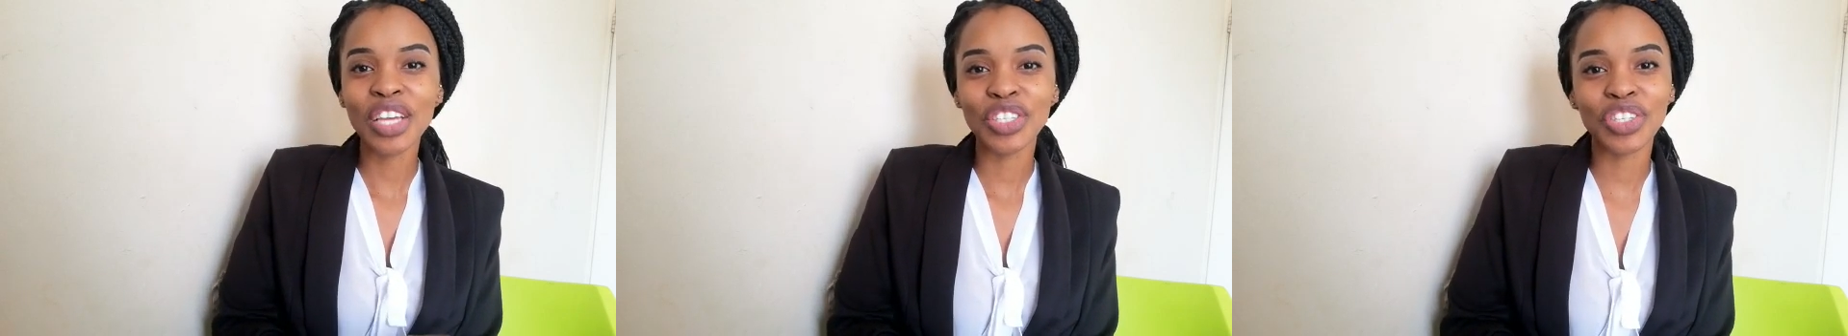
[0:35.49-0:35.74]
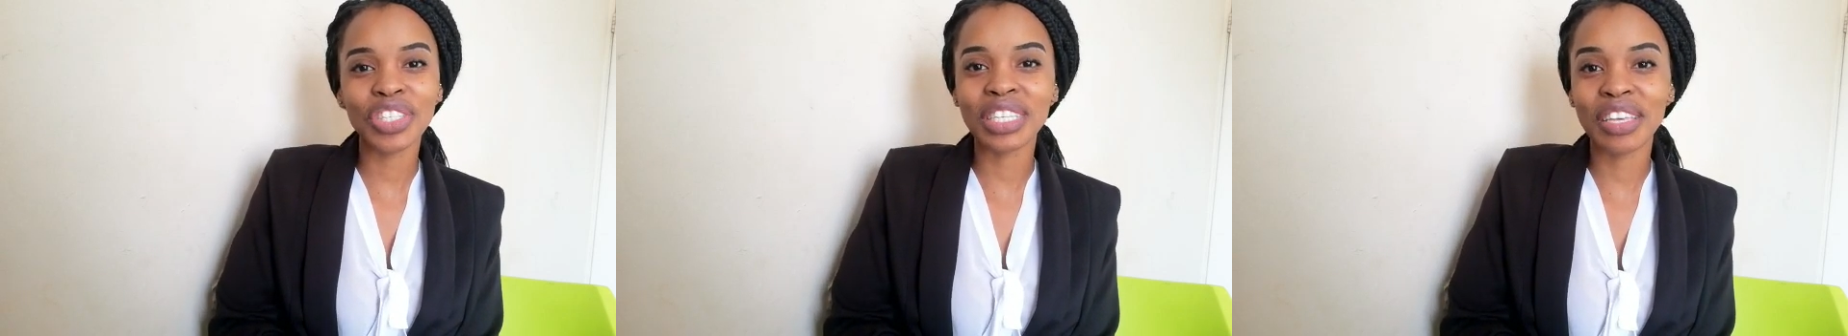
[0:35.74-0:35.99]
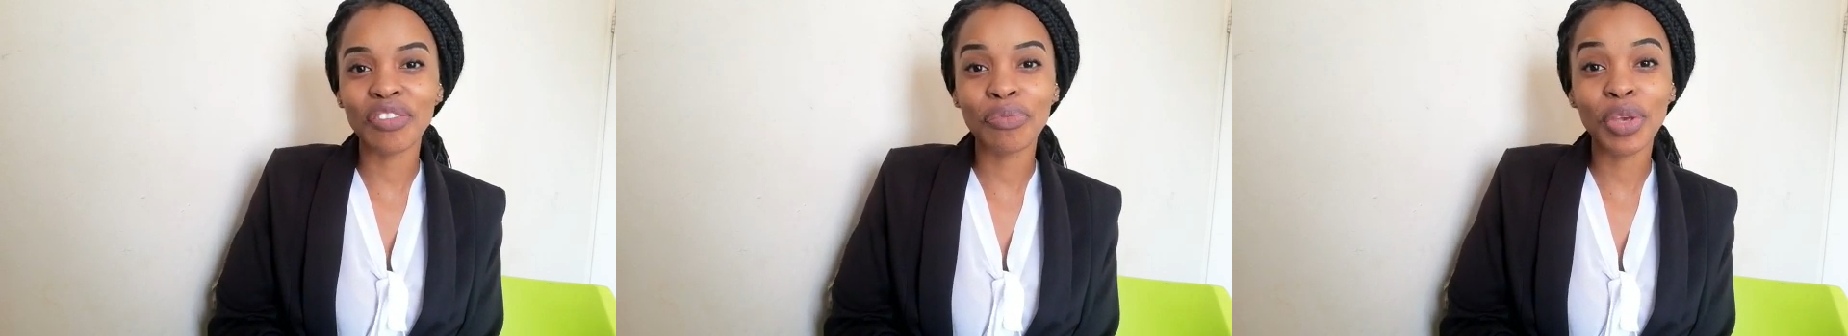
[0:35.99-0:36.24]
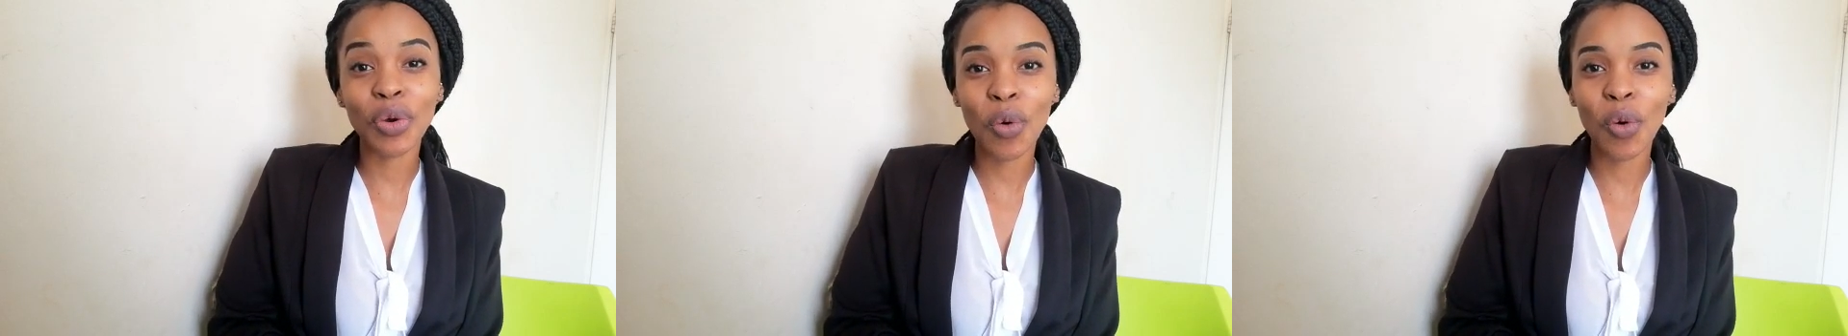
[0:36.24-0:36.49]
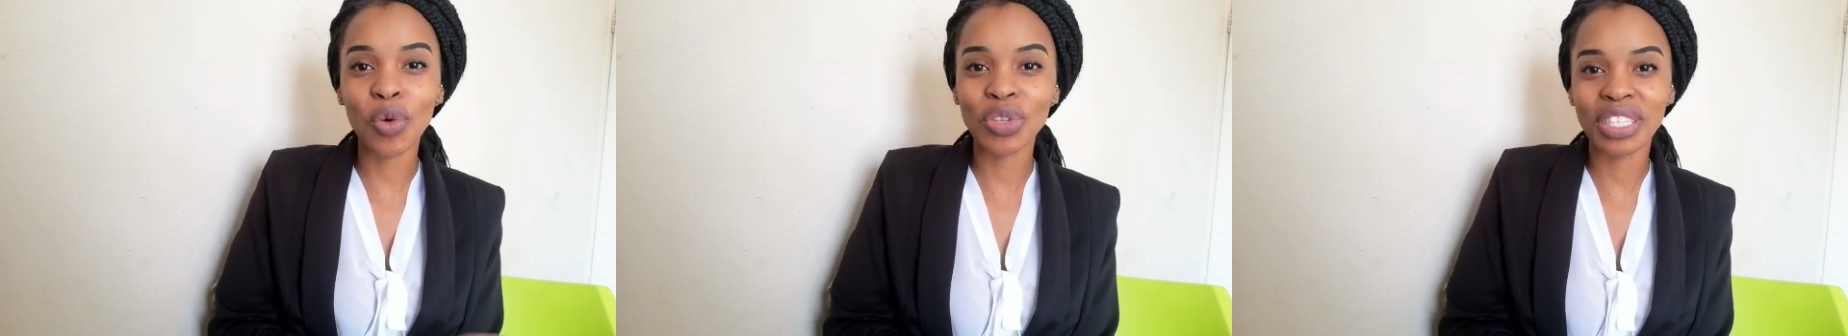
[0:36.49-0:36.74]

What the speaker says: just give me a call on